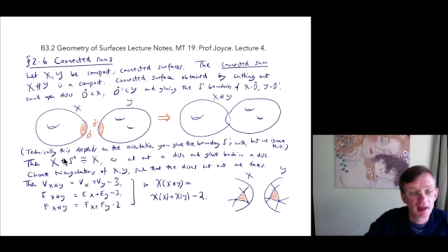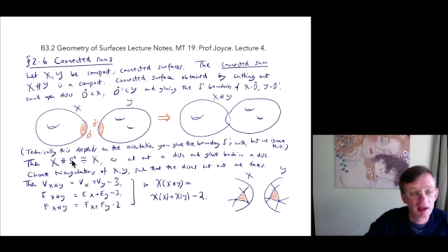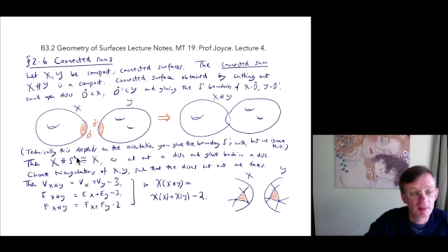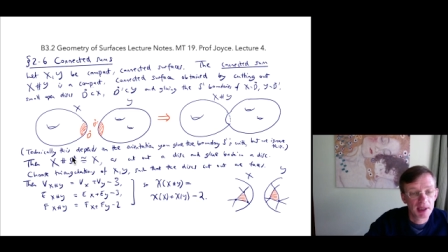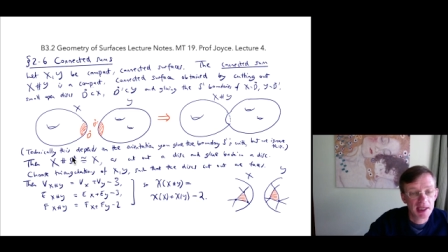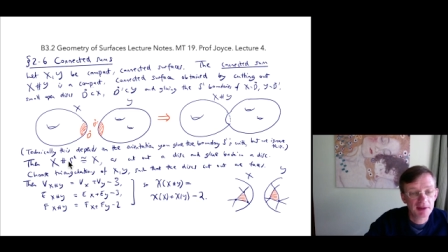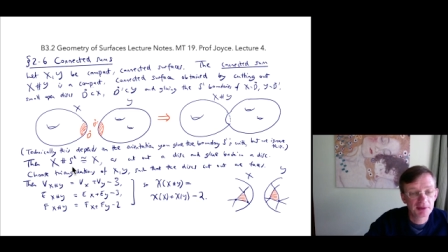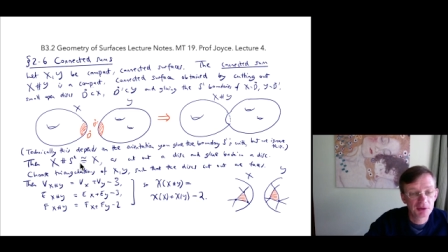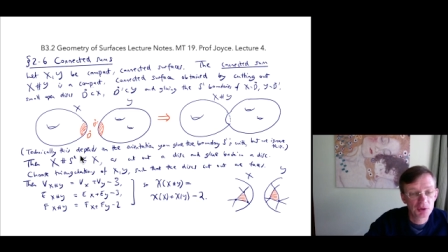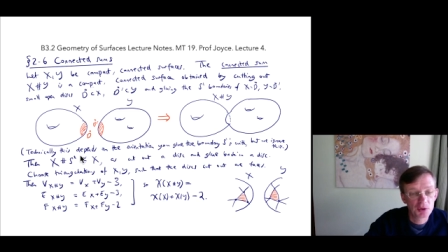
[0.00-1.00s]
um, and
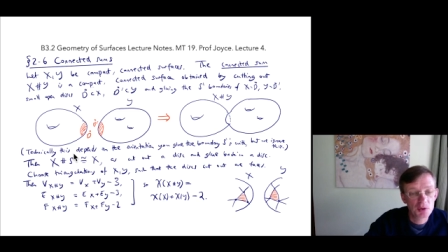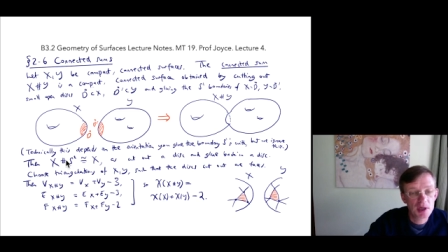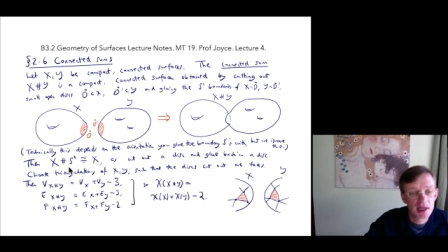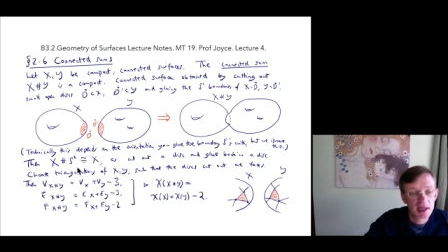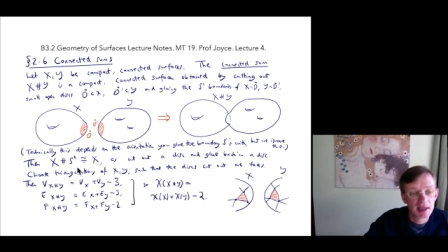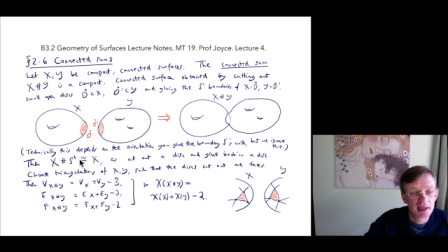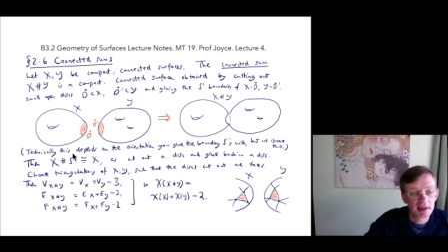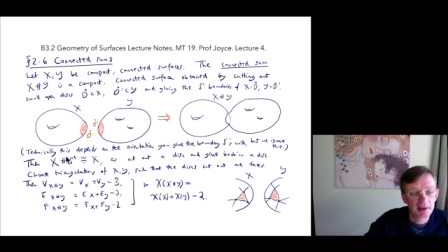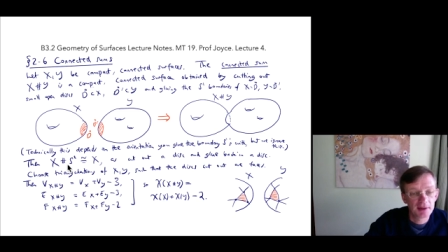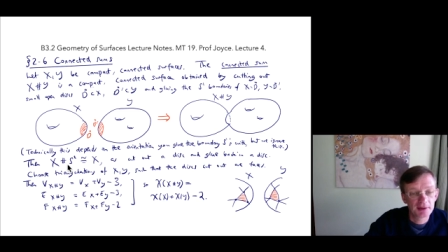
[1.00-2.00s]
S two
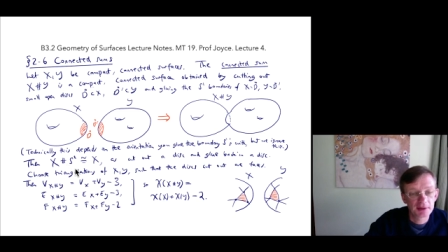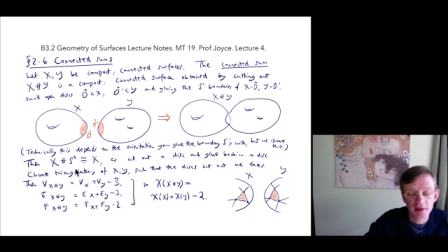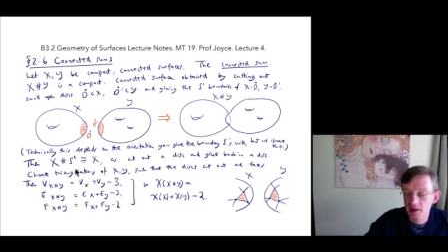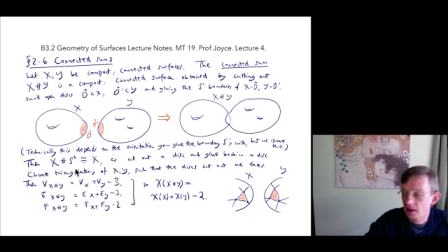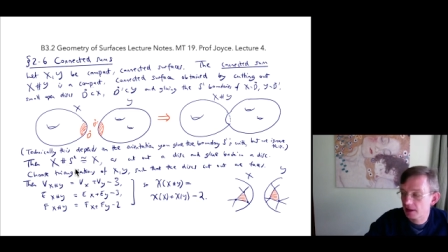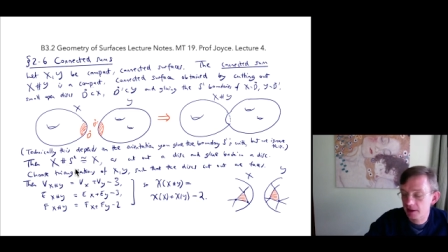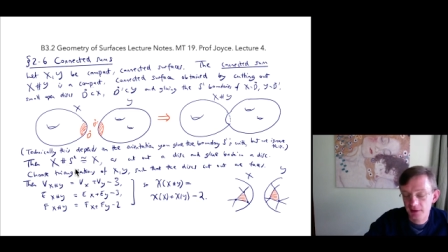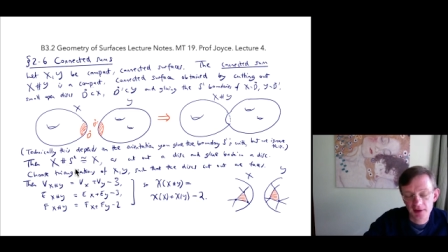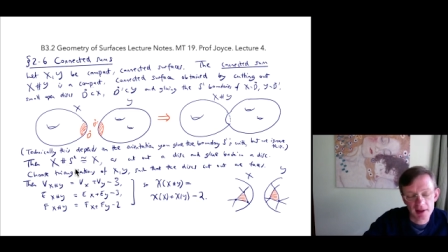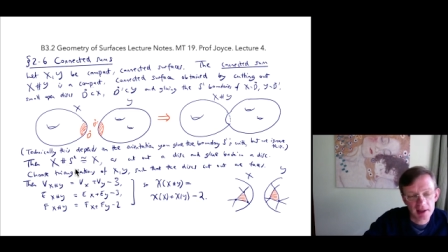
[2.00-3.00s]
is like
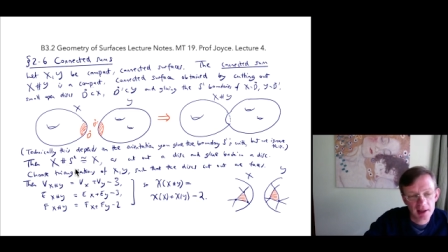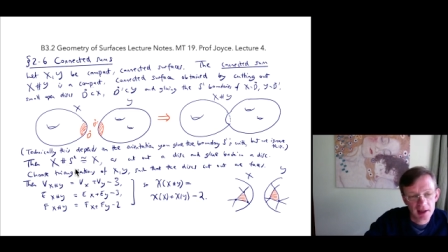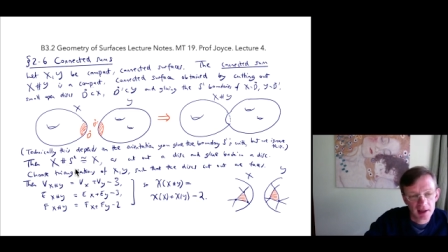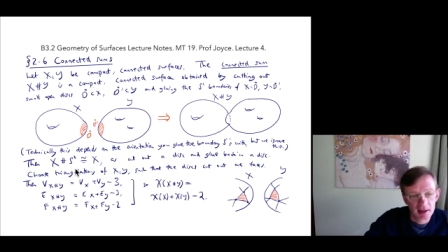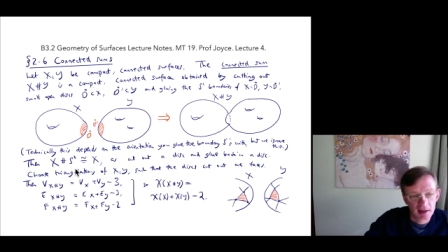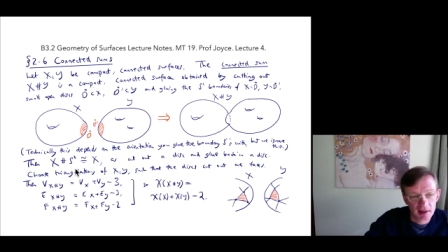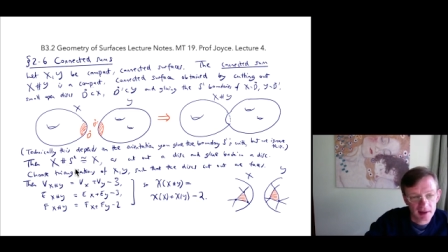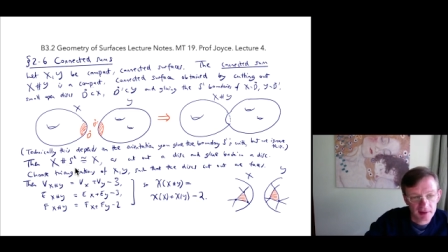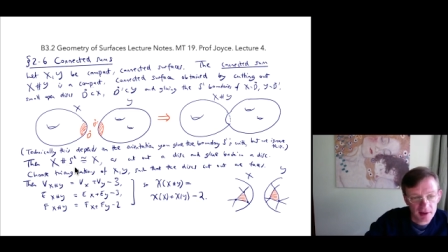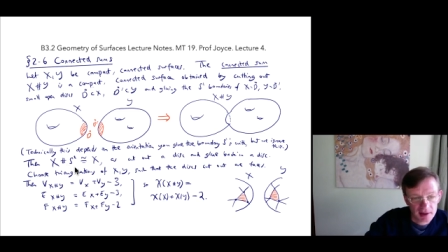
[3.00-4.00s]
the,
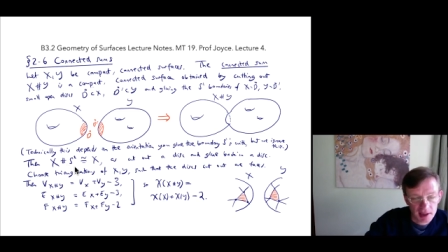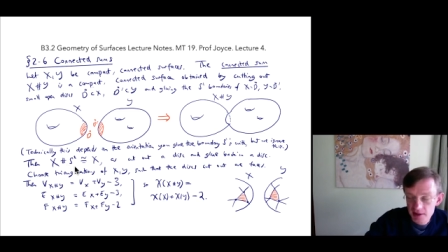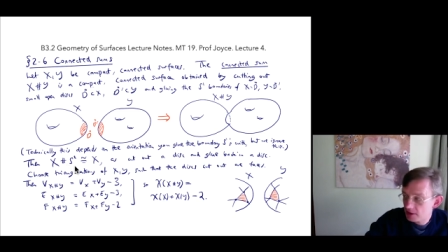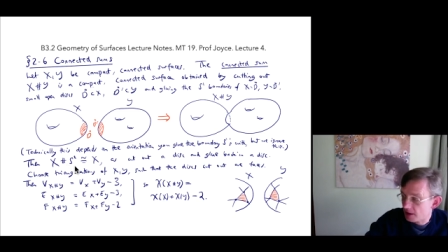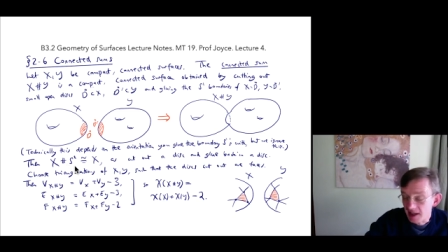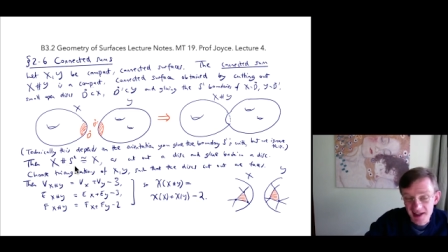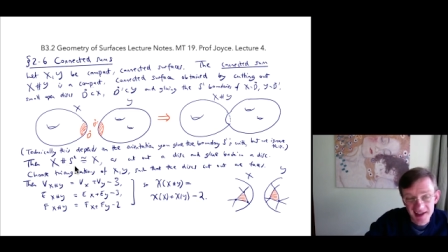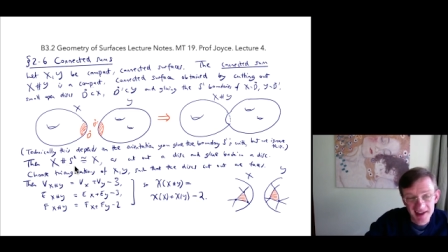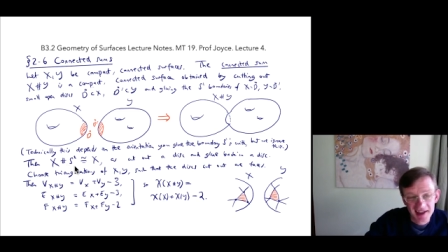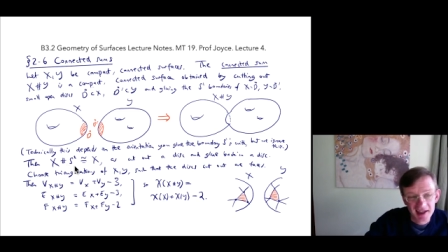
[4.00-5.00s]
uh, the identity,
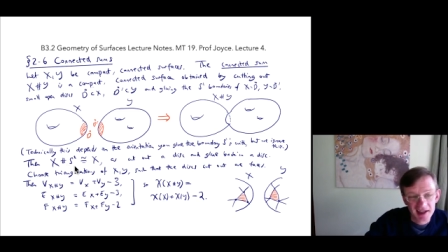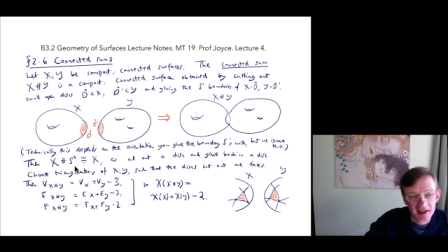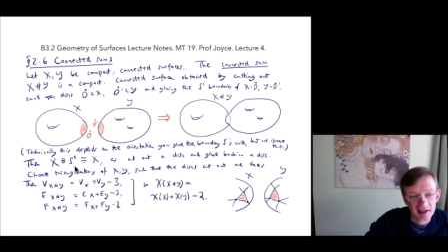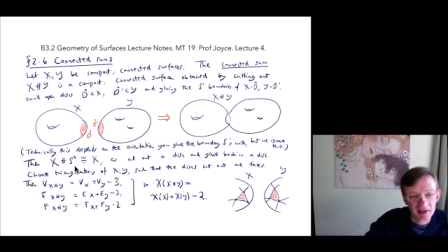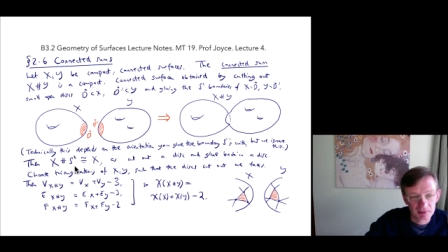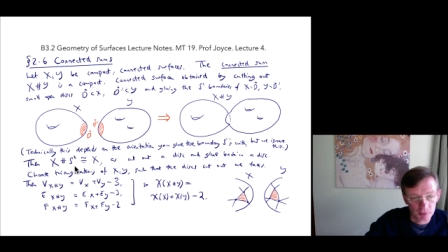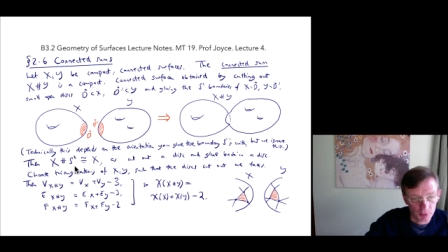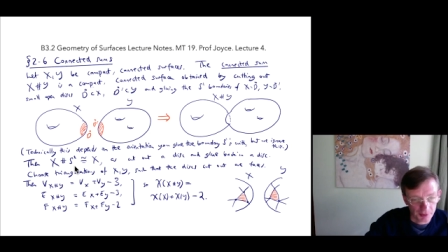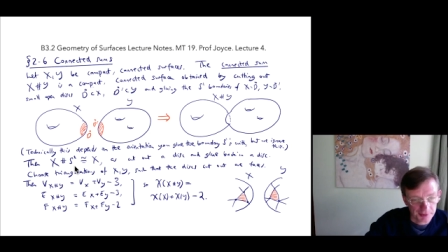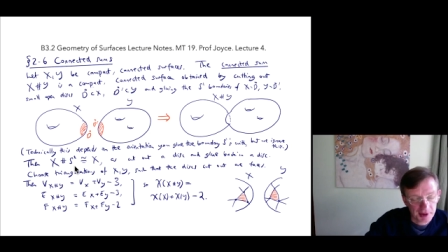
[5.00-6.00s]
uh, or
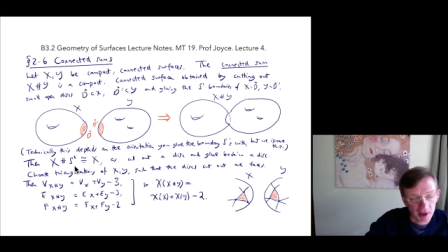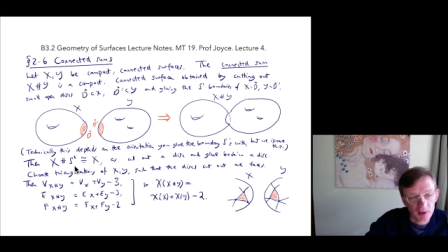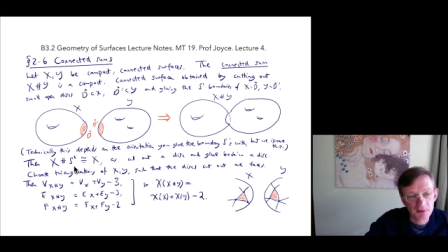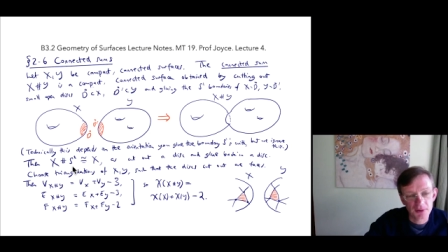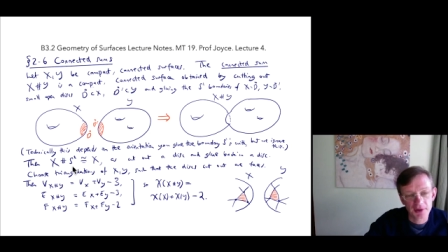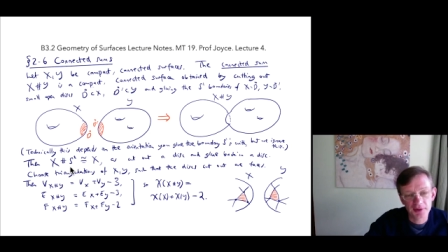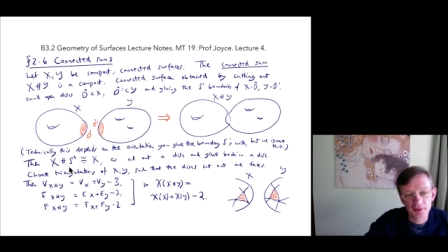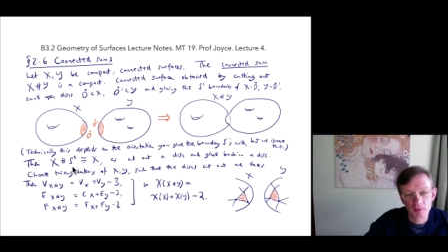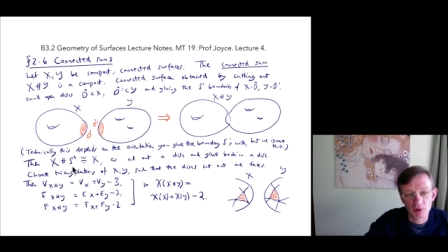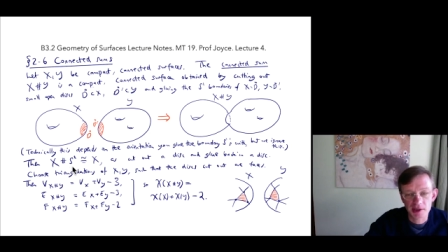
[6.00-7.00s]
the zero for this
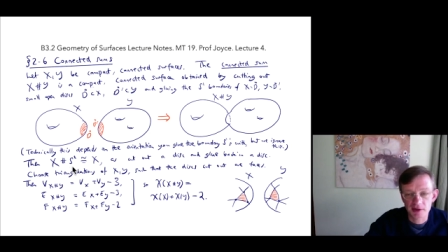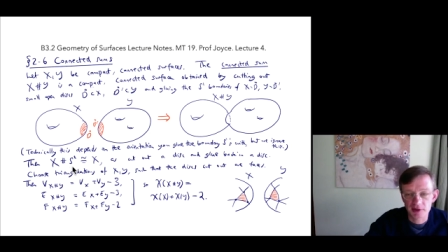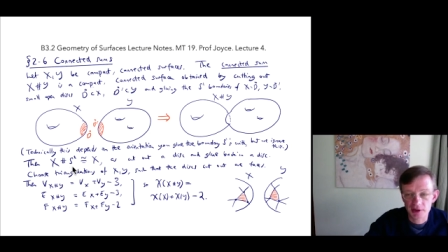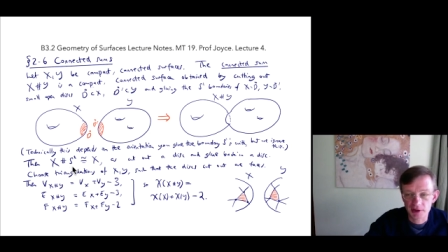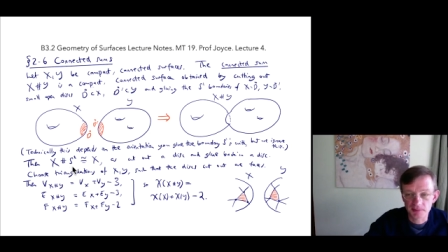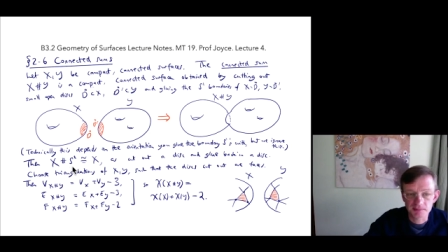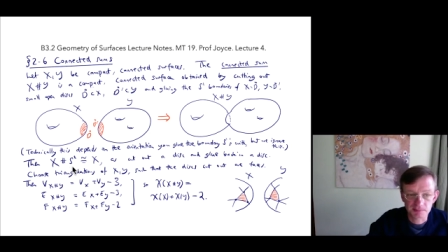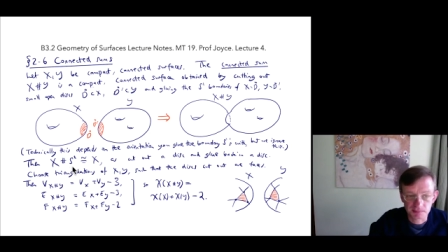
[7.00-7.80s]
operation of addition.